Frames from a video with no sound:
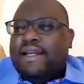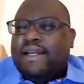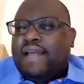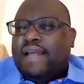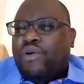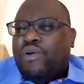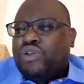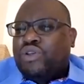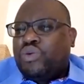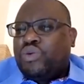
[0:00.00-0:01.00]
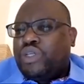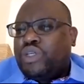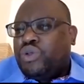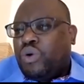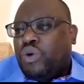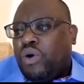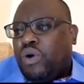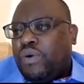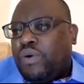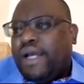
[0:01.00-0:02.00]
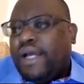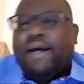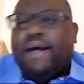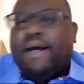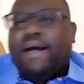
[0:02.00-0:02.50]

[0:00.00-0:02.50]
And I want to wish you all a